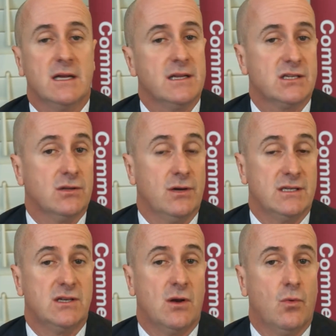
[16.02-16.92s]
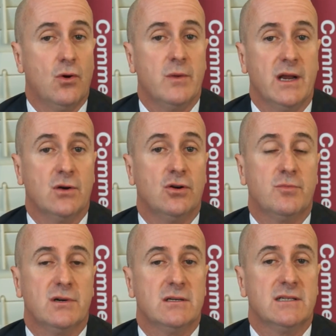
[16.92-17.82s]
Dundas Lawyers is an award-winning
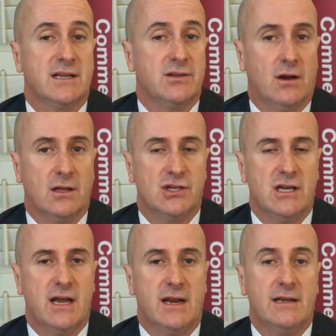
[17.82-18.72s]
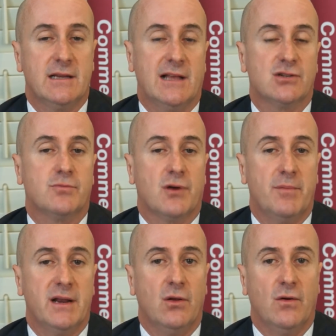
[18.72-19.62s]
corporate technology and intellectual
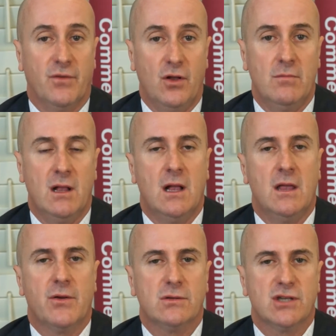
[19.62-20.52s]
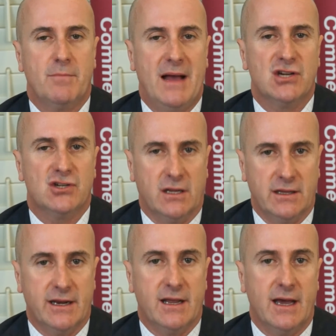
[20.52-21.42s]
property law firm that also
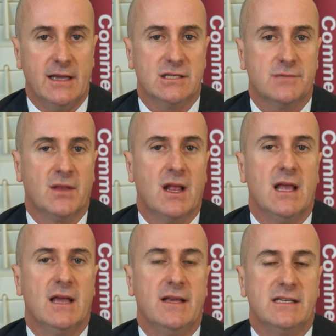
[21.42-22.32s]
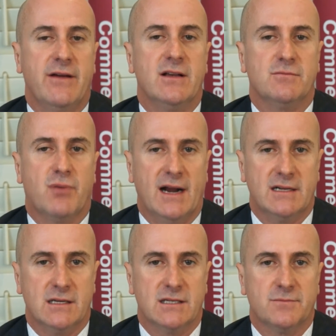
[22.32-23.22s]
passionately litigates in these areas of
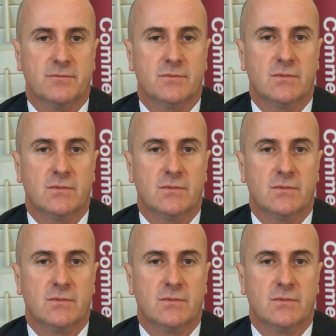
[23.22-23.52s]
practice.